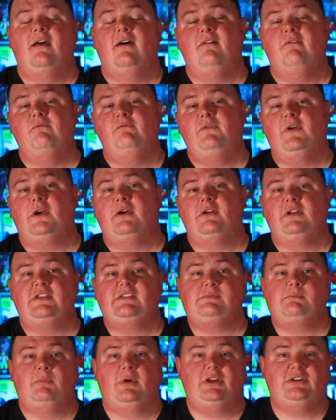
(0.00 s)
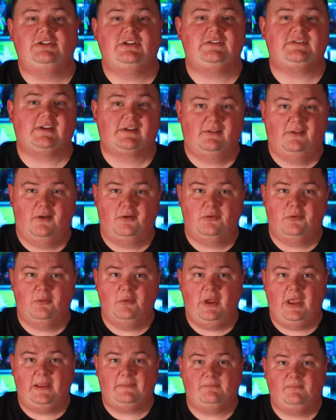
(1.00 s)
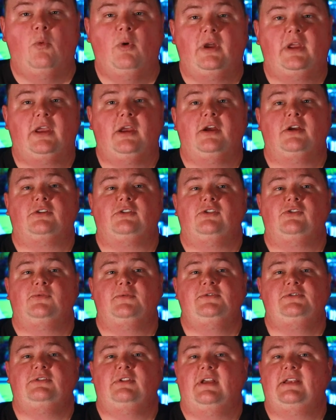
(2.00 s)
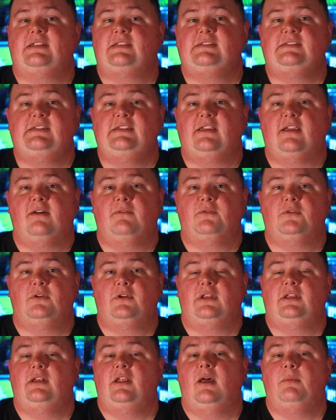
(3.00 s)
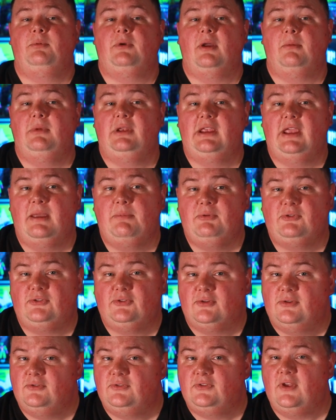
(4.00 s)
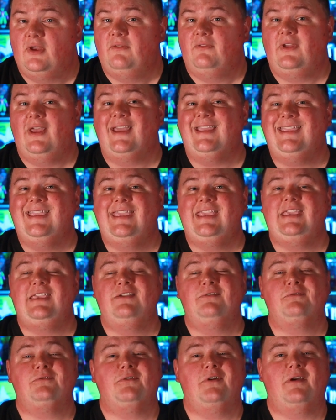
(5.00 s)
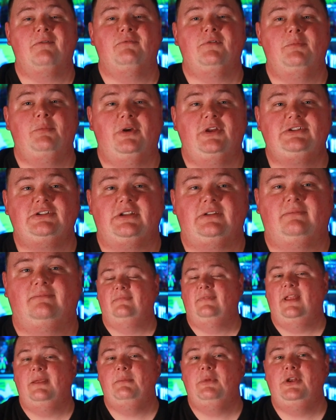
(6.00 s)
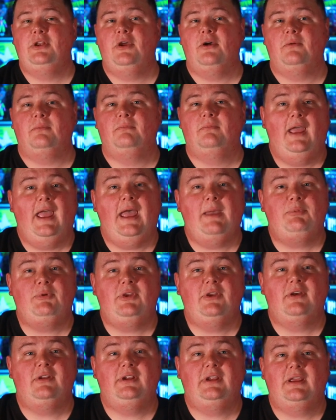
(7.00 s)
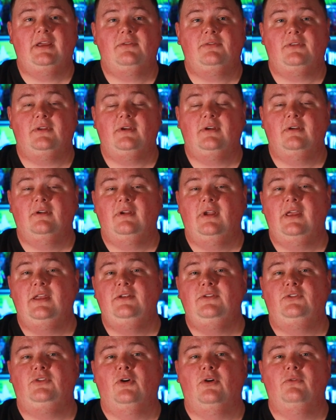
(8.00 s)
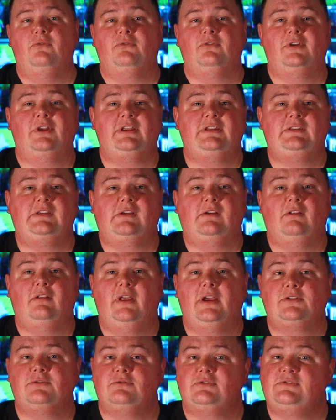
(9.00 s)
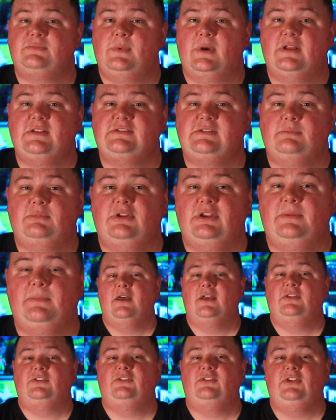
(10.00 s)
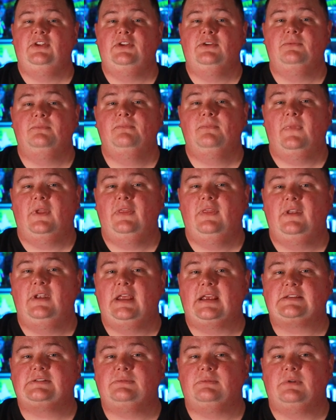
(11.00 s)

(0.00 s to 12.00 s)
of various budgets along the way. What characters would you like to see covered in upcoming episodes of A Key for Every Budget? Let me know. Happy hunting out there, and don't forget to collect responsibly. I'll see you in the next